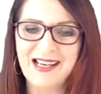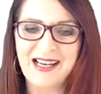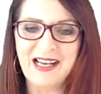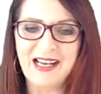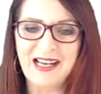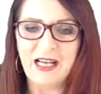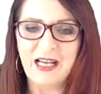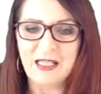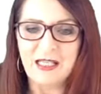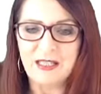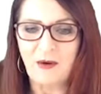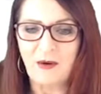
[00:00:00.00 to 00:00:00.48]

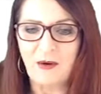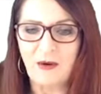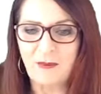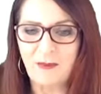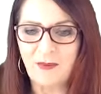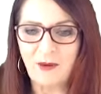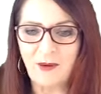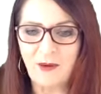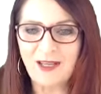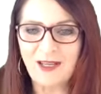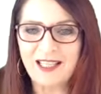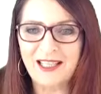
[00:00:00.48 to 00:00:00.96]
So I'm not
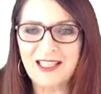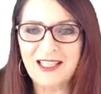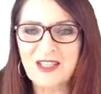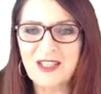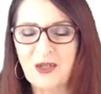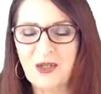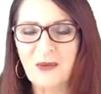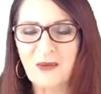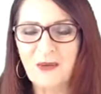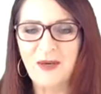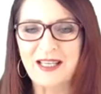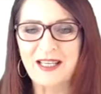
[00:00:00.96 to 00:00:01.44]
really sure
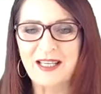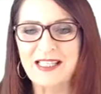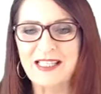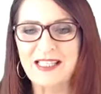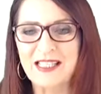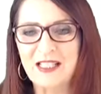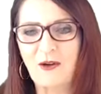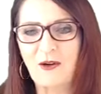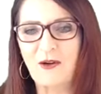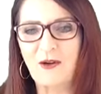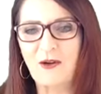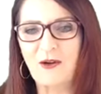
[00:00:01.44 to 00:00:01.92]
where this is
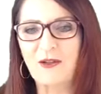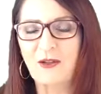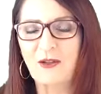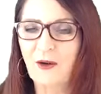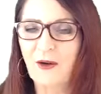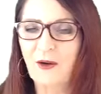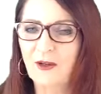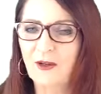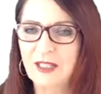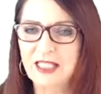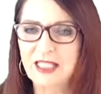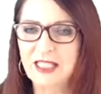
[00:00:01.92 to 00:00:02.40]
going to go
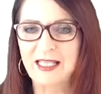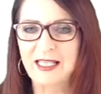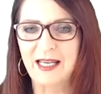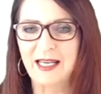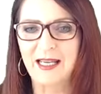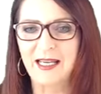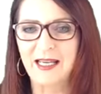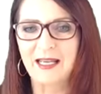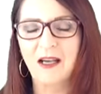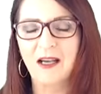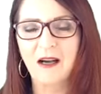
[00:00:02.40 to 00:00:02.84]
today.